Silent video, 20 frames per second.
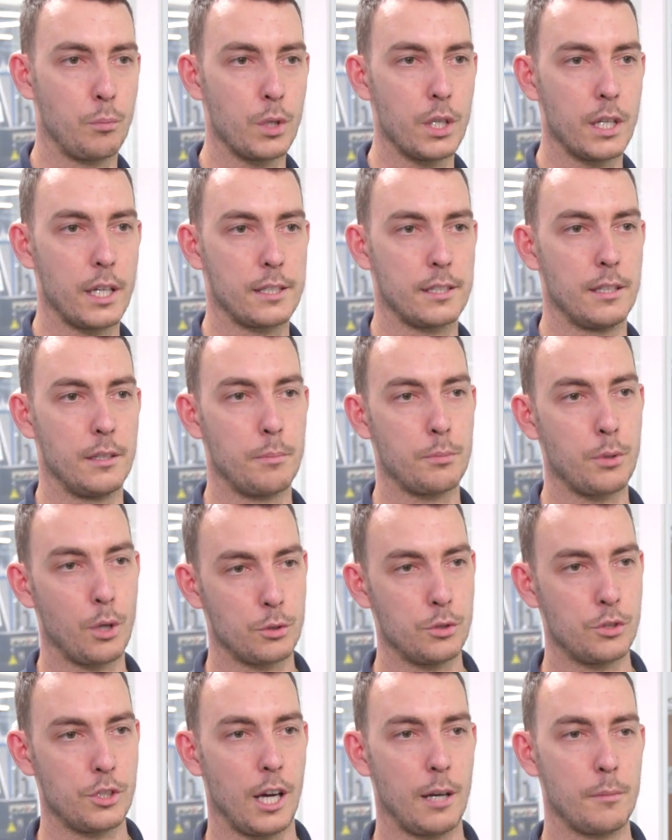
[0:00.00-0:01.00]
works and the
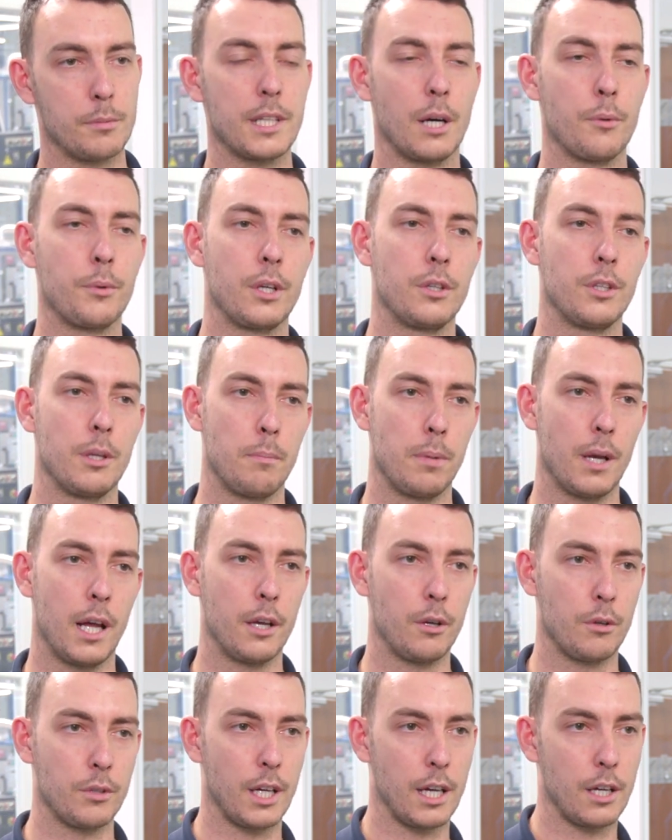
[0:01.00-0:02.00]
prototypes that we could
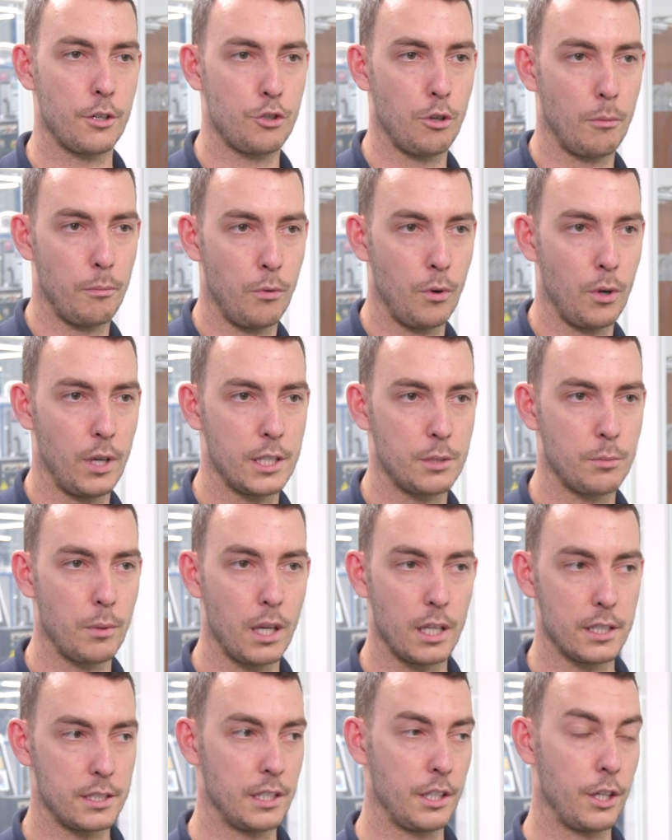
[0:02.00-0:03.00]
apply on our shop floor as
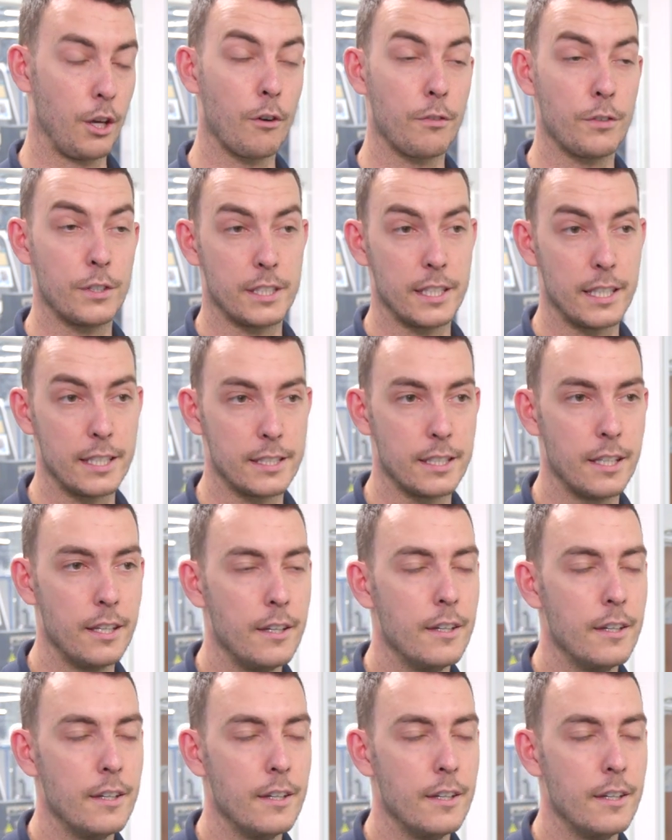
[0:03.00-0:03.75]
well as in the offices.